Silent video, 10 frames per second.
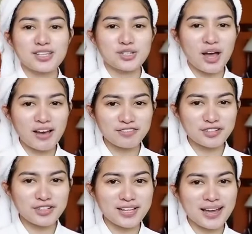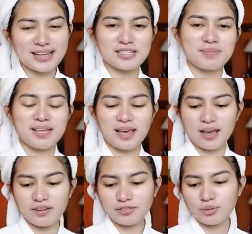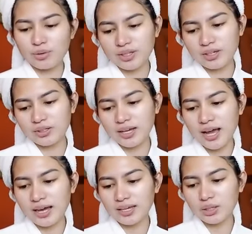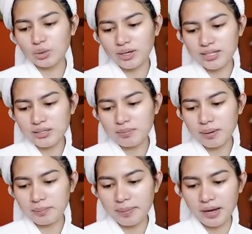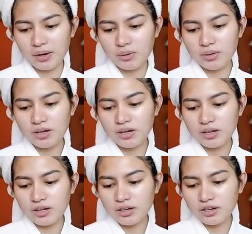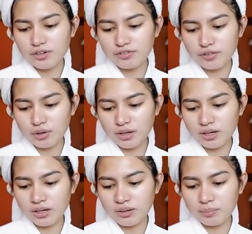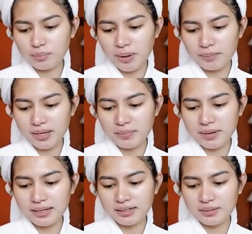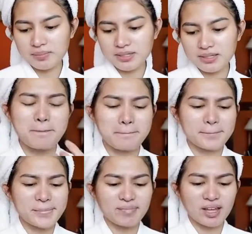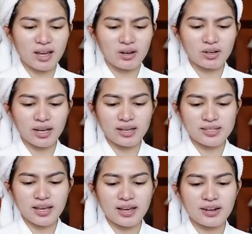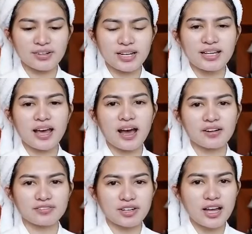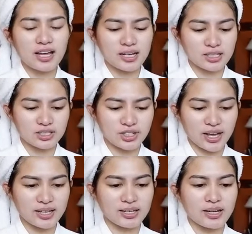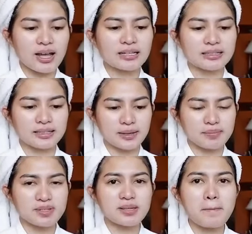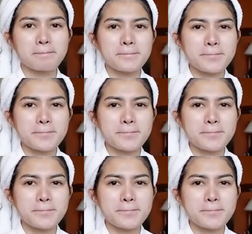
So after ng SPF, kukunin ko ng aking Lucas Papaw for prepping my lips. Ako guys, I really have a dry lips.